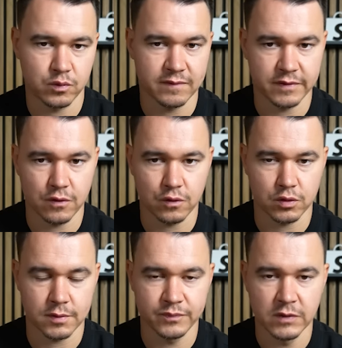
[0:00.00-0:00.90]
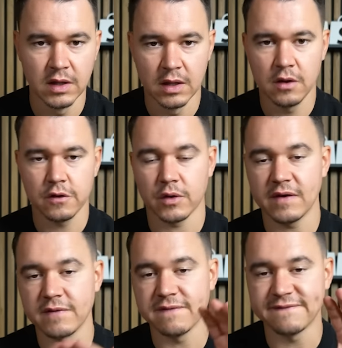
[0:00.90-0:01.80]
with this store. So
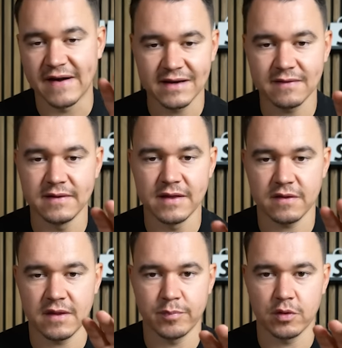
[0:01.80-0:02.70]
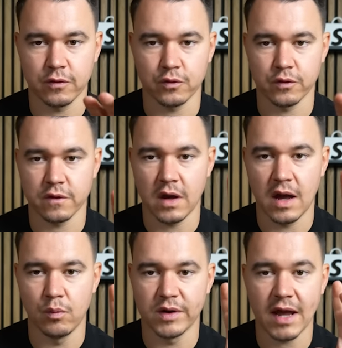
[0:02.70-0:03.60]
if you find these typical stores,
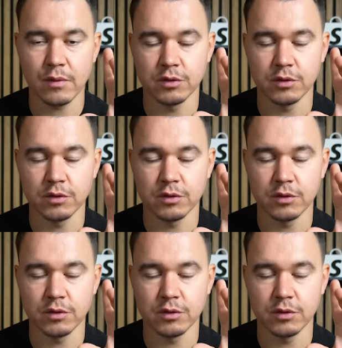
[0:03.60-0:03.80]
what I